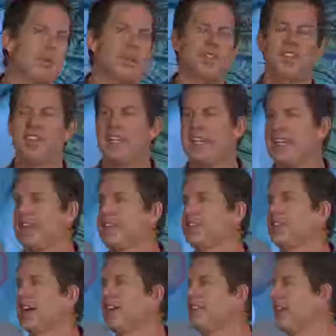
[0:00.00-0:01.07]
been saying in
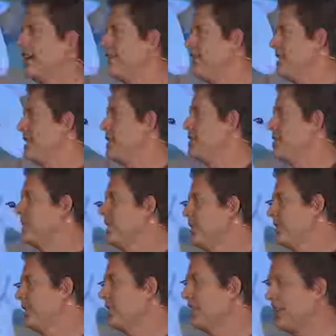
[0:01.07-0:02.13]
this Isaiah fifty-three
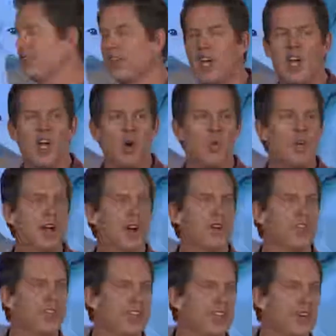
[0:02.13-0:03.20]
series, we are
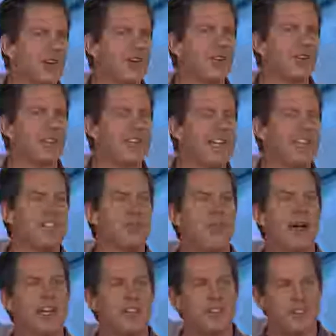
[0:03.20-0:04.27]
sinners saved
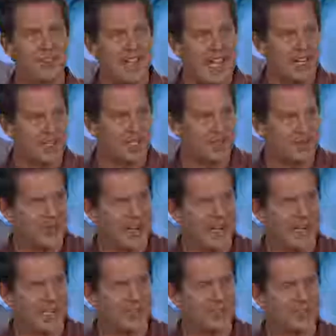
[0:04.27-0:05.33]
by
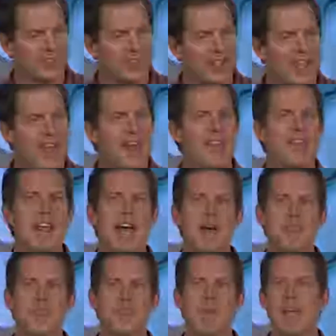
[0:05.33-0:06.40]
sacrifice
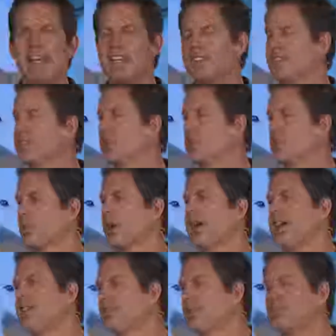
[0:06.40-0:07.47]
that makes
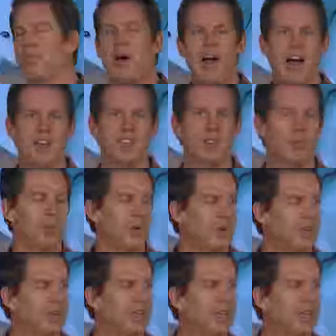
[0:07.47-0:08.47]
grace possible.